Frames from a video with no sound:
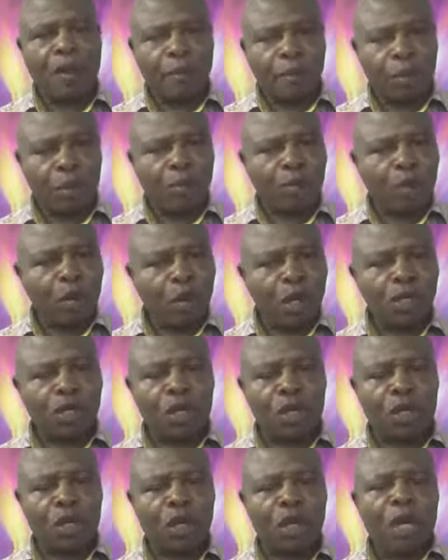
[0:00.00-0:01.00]

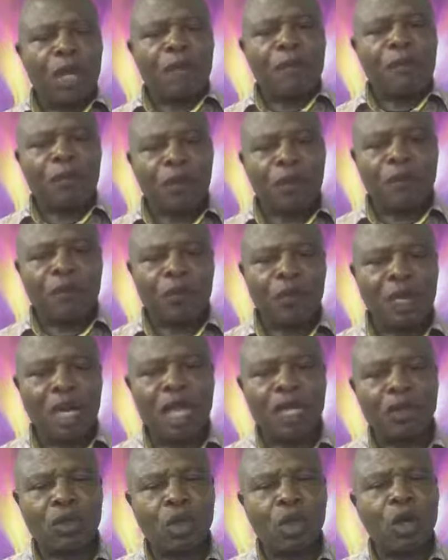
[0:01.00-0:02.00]
Promotion
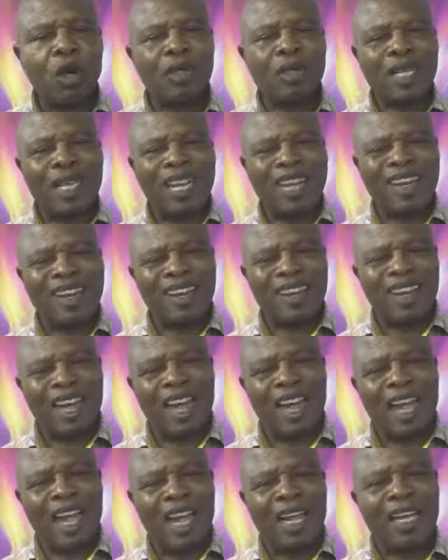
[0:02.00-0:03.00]
fruitfulness goes in
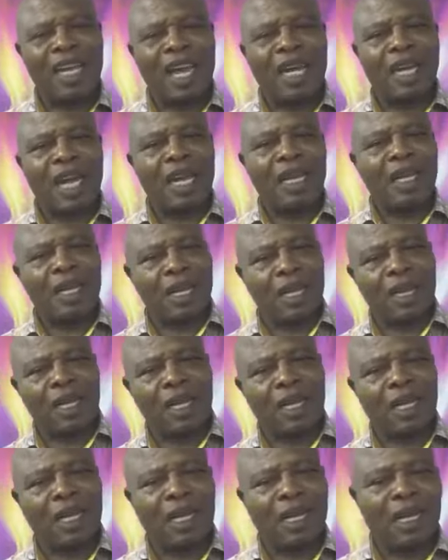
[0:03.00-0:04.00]
line and
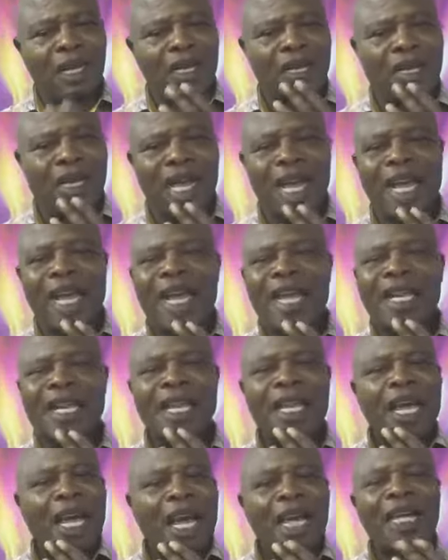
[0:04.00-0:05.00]
in, in
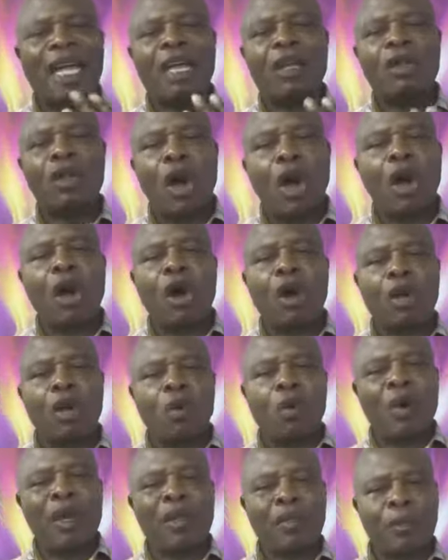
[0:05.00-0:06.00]
line and
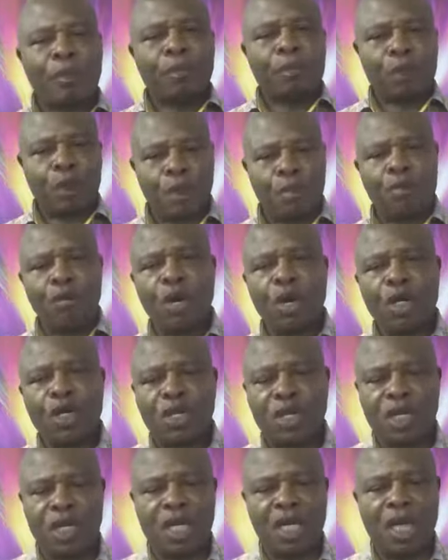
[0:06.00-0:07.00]
along with
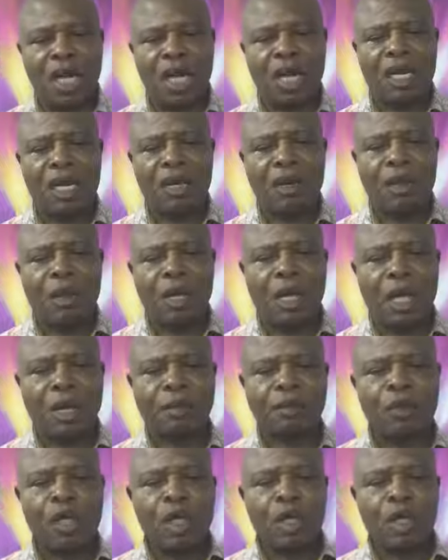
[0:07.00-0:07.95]
promotion. Hallelujah.